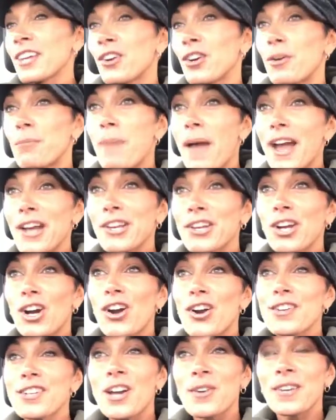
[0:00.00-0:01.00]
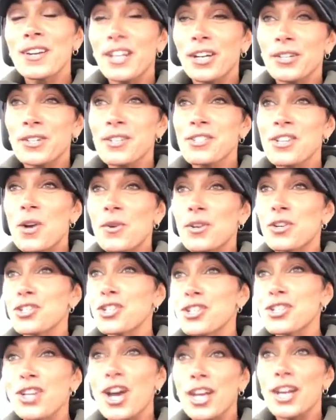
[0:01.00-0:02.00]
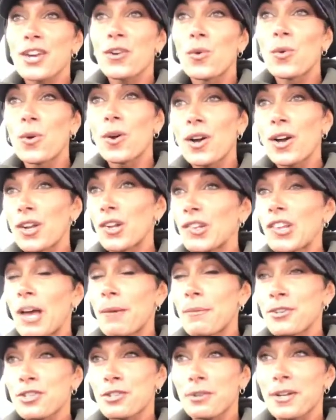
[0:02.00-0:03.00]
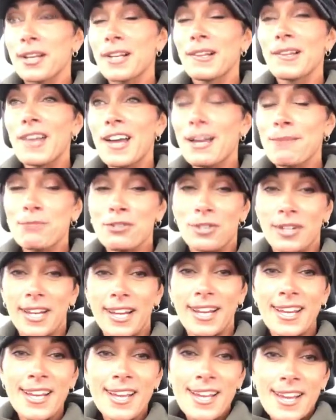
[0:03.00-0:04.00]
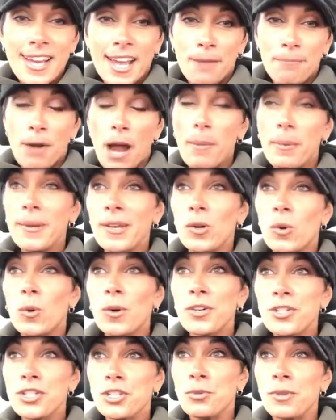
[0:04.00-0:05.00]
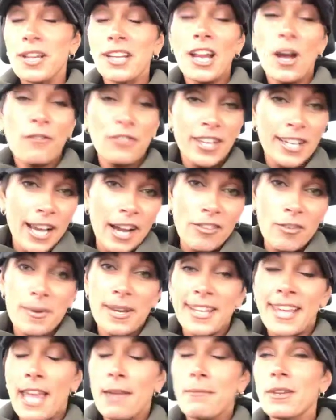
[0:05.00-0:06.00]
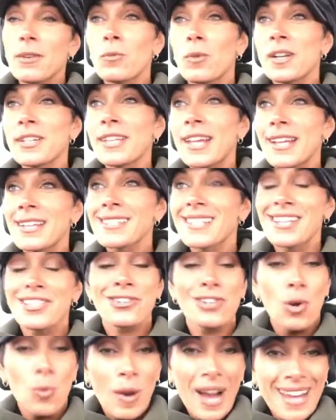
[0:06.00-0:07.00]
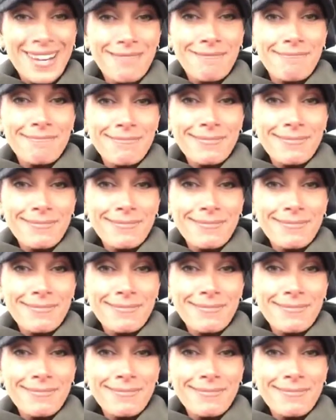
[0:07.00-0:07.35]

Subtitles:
in her backyard down in Arizona, she's got a lemon tree and a lime tree and probably an orange tree. Now, if the government came in one day and said, you know what?